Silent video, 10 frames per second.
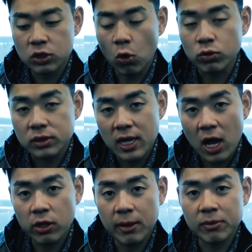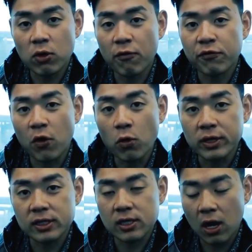don't tell them, don't
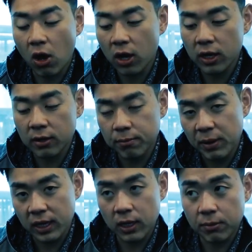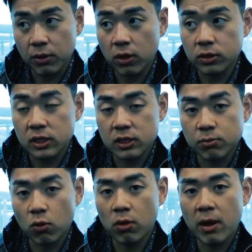focus on picking up girls. It's
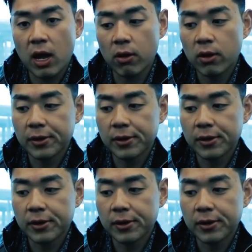more about